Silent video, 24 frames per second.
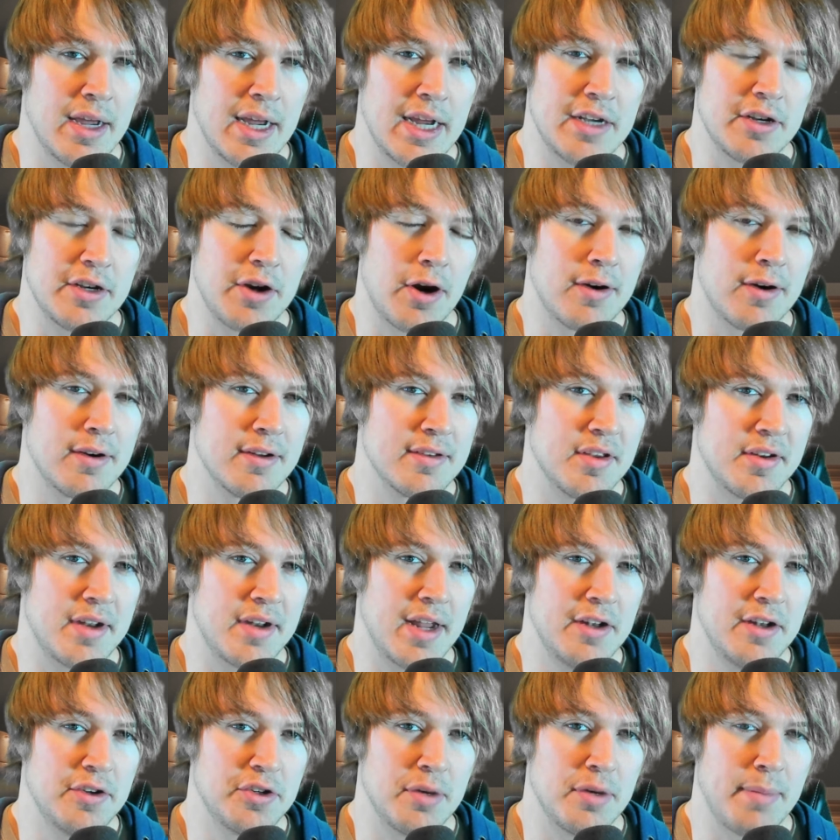He turned his
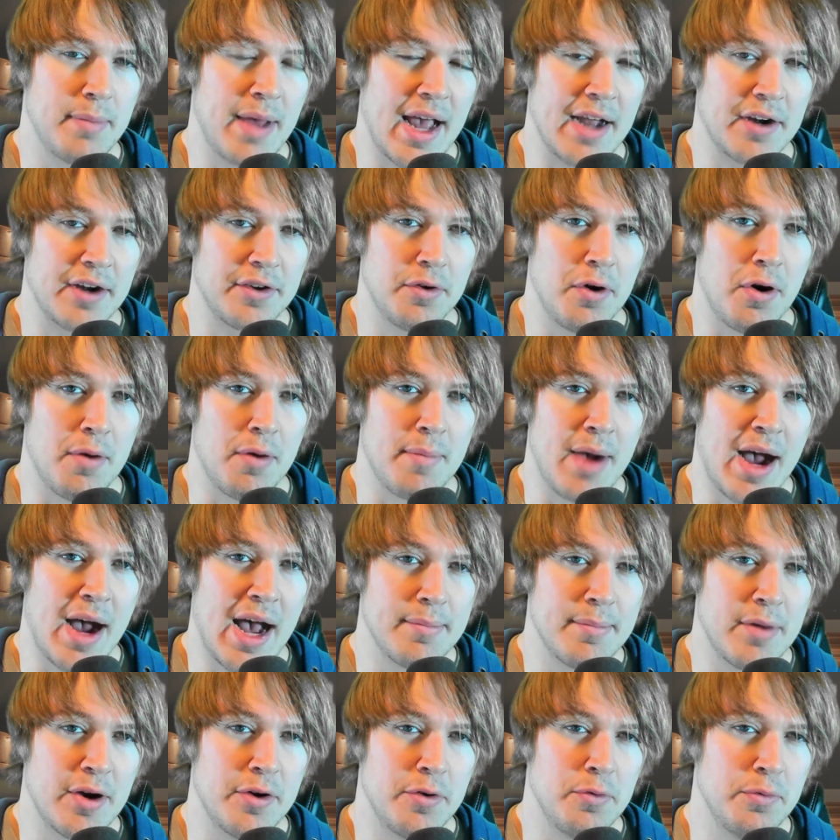attention back to
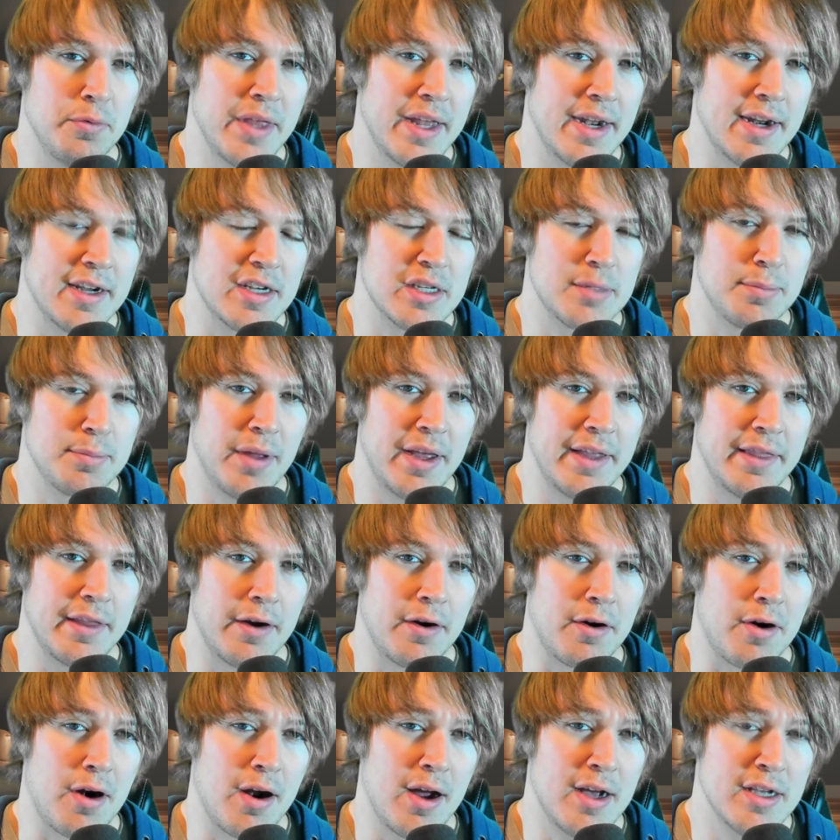Omaima, who then explained that
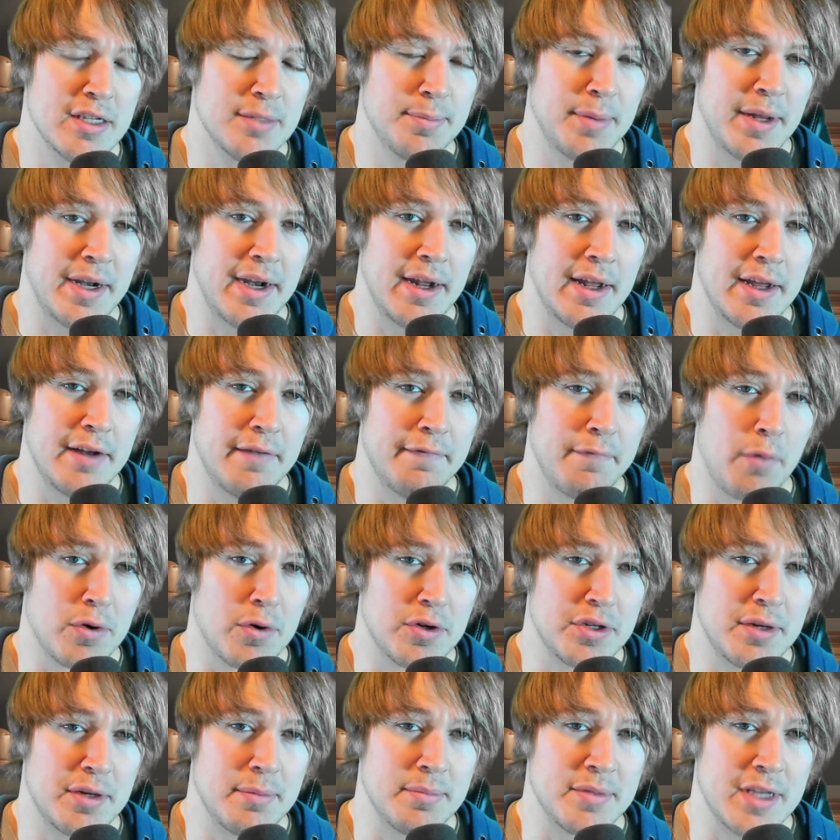her husband had
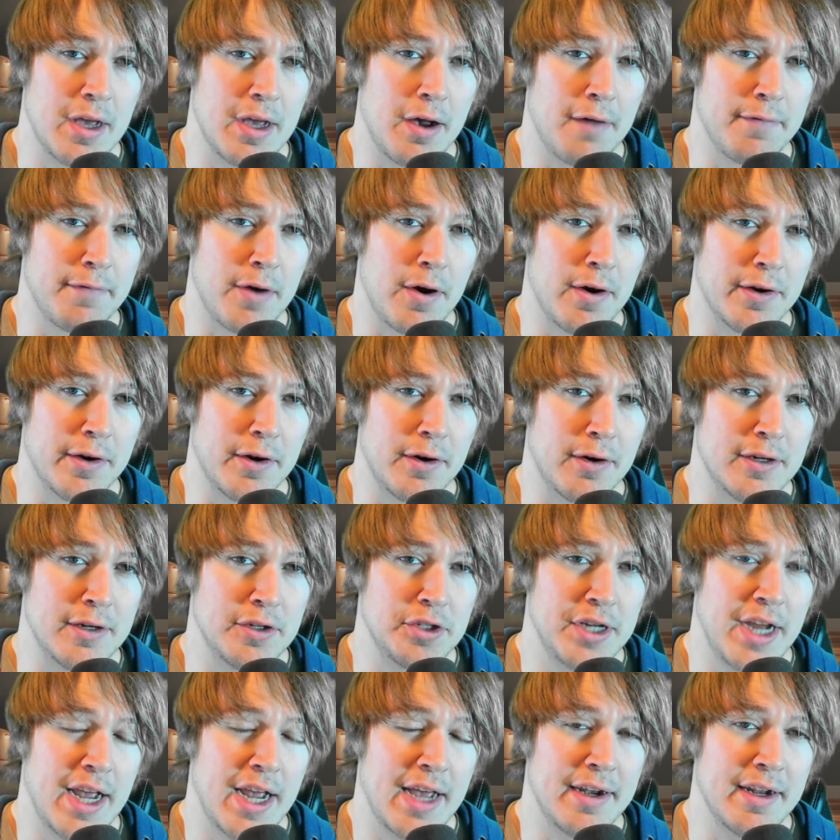forced himself on her and
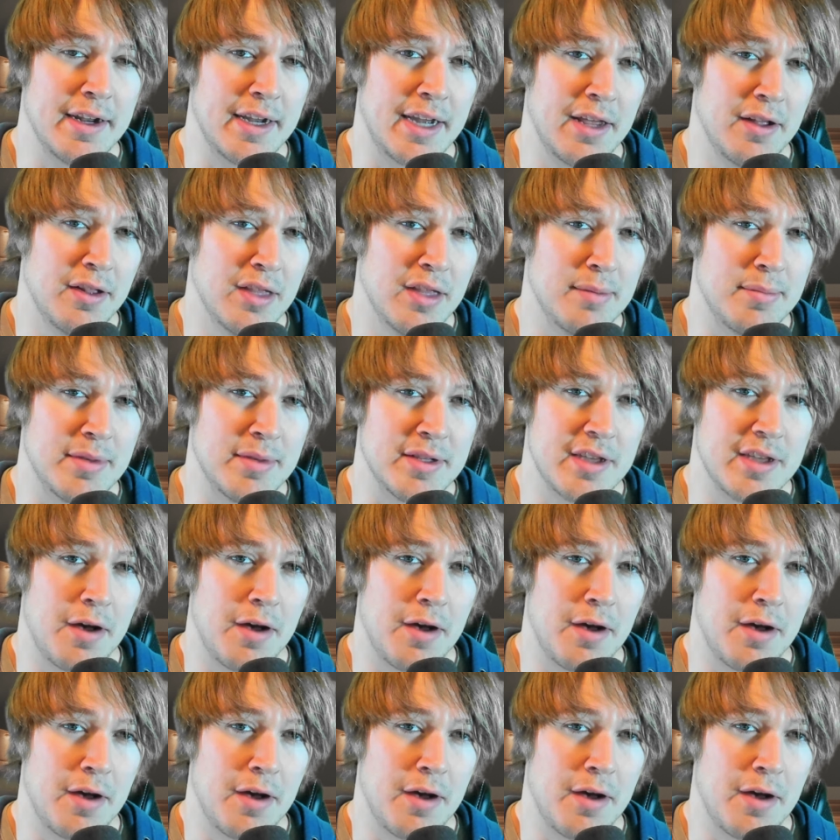she had to kill him in